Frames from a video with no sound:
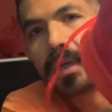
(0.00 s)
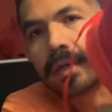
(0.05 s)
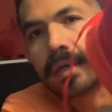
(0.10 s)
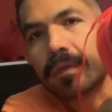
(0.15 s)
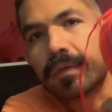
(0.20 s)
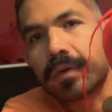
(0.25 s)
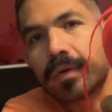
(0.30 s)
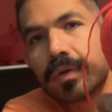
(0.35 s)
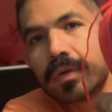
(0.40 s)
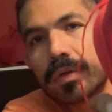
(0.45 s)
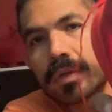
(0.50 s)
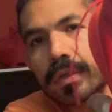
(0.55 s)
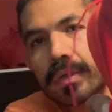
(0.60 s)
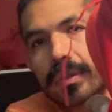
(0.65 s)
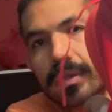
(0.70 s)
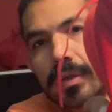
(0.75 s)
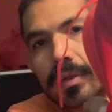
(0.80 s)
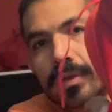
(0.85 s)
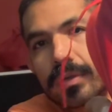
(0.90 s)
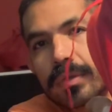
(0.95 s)
of course
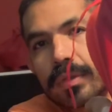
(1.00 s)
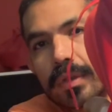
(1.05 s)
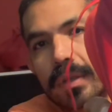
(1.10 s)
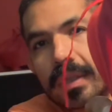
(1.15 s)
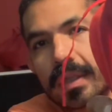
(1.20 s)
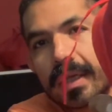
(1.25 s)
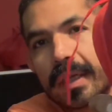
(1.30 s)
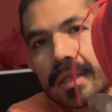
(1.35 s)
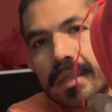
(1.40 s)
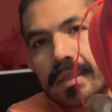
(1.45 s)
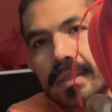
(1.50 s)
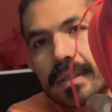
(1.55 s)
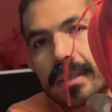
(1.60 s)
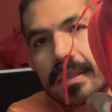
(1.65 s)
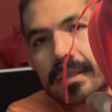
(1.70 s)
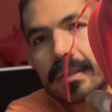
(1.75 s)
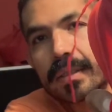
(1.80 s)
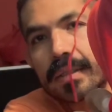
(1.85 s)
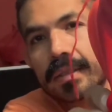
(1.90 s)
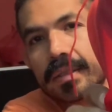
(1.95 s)
this goes to the
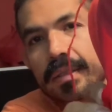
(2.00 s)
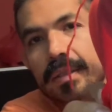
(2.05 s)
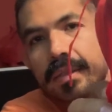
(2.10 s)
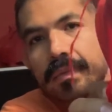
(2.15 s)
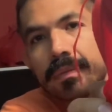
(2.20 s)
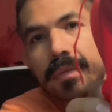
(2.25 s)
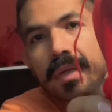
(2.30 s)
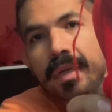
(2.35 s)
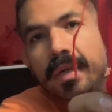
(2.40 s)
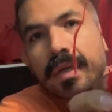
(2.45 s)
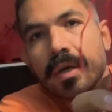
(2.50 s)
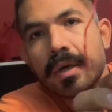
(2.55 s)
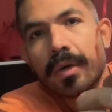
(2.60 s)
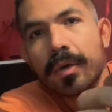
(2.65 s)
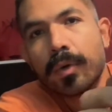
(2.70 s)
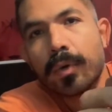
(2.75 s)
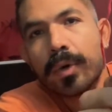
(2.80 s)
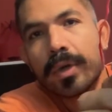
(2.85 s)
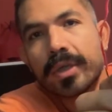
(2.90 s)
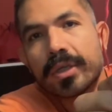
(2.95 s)
lacing system,
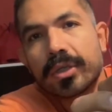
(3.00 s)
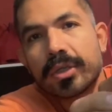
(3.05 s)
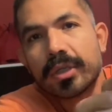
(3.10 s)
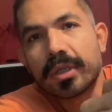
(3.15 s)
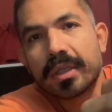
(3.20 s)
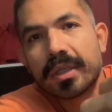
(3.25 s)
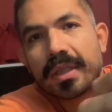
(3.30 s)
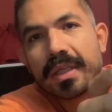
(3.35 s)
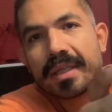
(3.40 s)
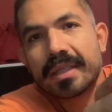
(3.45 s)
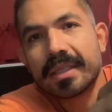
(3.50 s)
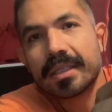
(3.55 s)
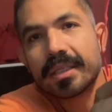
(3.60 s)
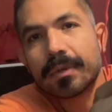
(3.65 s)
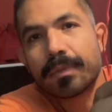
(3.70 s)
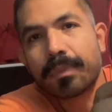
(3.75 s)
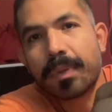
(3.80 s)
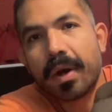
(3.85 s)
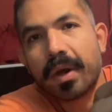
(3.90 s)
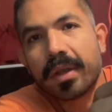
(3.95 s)
which this is
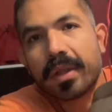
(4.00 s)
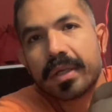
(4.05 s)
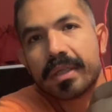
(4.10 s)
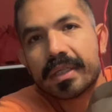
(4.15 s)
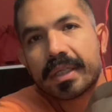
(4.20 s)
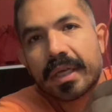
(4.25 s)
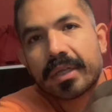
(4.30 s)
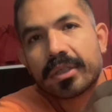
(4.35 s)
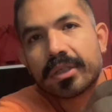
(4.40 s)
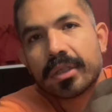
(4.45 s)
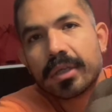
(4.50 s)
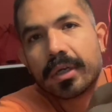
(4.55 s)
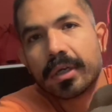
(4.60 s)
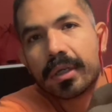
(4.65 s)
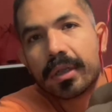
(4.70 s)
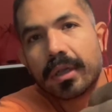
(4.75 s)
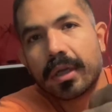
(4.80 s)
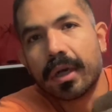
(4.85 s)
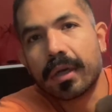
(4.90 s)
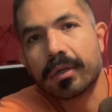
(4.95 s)
a part that is actually going
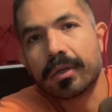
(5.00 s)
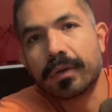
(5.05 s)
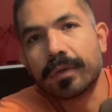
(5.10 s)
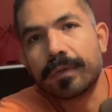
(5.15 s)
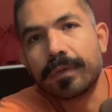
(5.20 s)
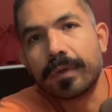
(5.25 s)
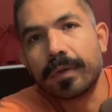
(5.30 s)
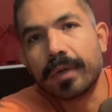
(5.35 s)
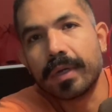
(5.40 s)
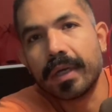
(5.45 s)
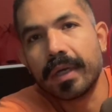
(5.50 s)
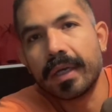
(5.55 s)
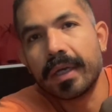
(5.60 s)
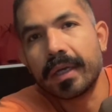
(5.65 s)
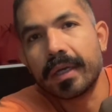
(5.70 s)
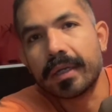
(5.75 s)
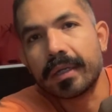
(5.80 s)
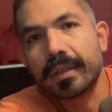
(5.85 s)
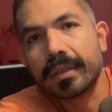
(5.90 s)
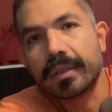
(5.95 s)
to lock your foot
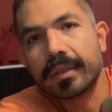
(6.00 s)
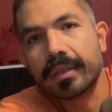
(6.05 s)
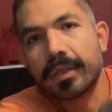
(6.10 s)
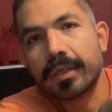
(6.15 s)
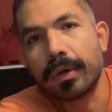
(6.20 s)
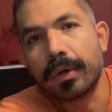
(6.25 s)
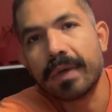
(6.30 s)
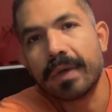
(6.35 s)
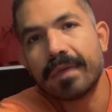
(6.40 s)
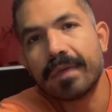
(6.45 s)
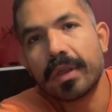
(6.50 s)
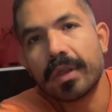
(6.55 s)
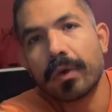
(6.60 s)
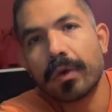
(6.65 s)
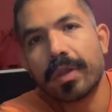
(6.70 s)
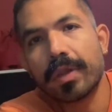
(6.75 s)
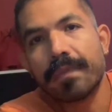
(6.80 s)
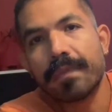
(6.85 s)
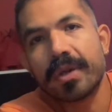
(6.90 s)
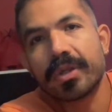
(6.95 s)
in. So even
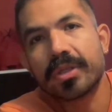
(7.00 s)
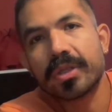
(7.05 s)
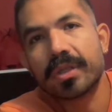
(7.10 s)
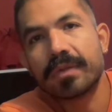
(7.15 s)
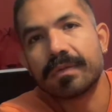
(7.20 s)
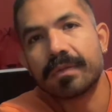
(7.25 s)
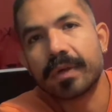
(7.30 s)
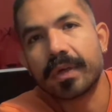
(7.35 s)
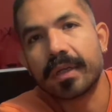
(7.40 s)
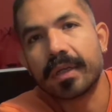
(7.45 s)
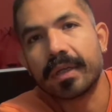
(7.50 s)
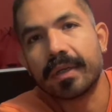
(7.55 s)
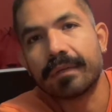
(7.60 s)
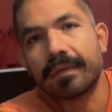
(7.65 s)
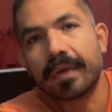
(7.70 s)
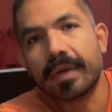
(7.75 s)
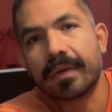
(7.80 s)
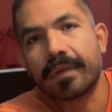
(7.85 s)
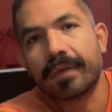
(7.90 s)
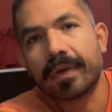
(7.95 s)
though the mesh is very,
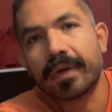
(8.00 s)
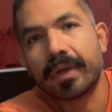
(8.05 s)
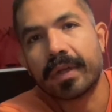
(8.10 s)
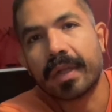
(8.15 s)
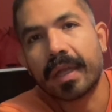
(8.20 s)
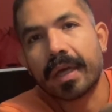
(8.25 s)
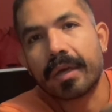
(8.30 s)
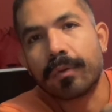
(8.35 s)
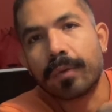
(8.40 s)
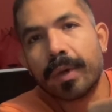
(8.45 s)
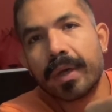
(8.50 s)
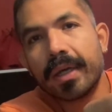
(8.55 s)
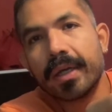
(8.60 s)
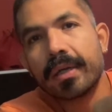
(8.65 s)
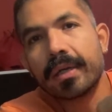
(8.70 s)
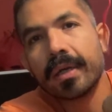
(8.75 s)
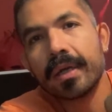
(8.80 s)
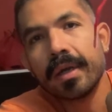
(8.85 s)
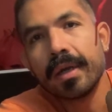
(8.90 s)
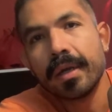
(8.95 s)
very, very
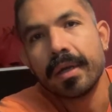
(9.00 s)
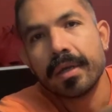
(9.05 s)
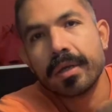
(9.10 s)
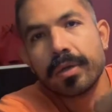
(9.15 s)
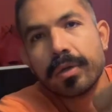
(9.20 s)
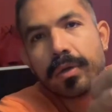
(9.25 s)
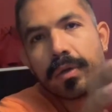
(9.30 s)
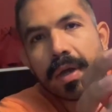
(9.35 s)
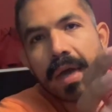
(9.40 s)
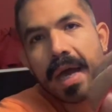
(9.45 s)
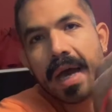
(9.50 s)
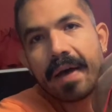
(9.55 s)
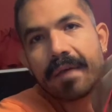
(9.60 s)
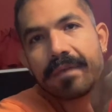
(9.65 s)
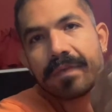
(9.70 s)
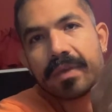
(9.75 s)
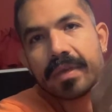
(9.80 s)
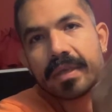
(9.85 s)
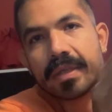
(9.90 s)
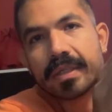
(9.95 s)
lightweight, you
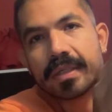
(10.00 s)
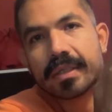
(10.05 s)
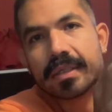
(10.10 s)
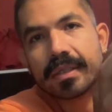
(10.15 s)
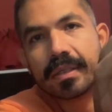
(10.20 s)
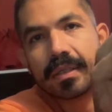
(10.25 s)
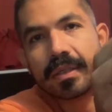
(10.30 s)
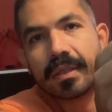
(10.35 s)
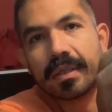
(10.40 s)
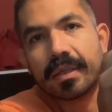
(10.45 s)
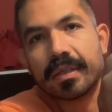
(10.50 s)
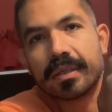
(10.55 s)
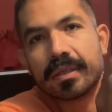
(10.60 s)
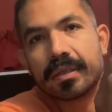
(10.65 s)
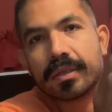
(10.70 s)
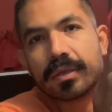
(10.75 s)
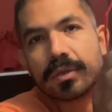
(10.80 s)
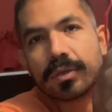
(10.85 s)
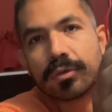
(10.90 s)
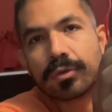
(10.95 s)
have this
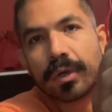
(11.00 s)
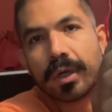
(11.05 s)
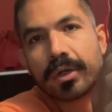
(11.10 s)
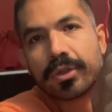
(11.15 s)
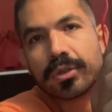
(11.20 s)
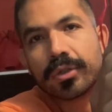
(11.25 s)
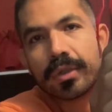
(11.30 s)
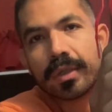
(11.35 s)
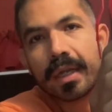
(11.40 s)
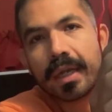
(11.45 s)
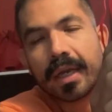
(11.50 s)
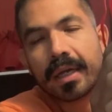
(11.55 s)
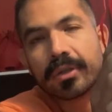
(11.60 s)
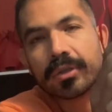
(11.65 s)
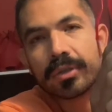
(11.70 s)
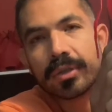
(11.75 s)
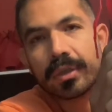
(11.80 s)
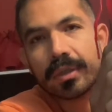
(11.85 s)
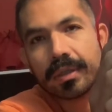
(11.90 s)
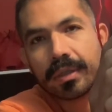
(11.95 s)
structure that
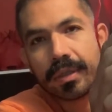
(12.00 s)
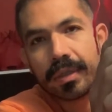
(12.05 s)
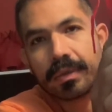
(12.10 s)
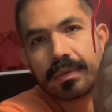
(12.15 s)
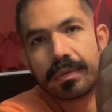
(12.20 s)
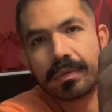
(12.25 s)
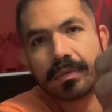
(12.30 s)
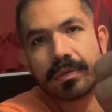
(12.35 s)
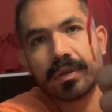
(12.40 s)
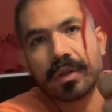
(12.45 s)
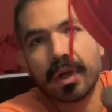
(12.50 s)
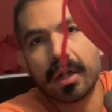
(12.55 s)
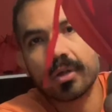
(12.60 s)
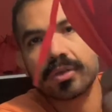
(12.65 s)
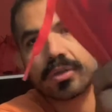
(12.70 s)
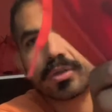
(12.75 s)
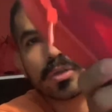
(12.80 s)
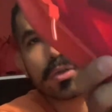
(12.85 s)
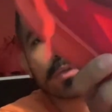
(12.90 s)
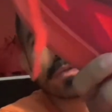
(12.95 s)
actually
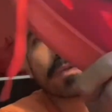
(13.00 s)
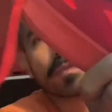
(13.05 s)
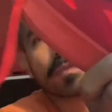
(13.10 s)
locks your